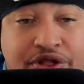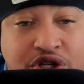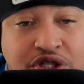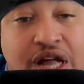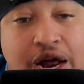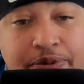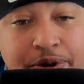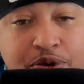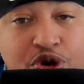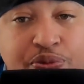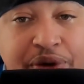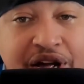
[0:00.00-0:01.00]
there's a lot of people
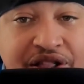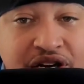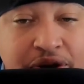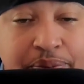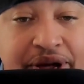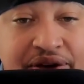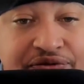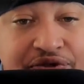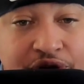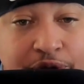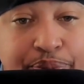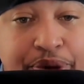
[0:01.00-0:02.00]
who make the debate
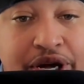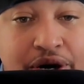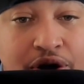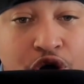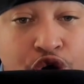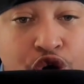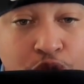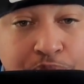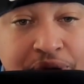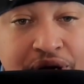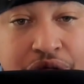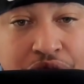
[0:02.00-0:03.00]
for a new
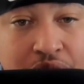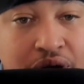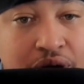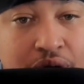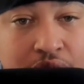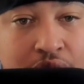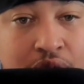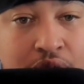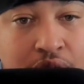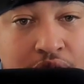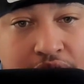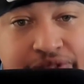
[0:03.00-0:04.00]
big 3
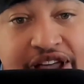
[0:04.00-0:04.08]
and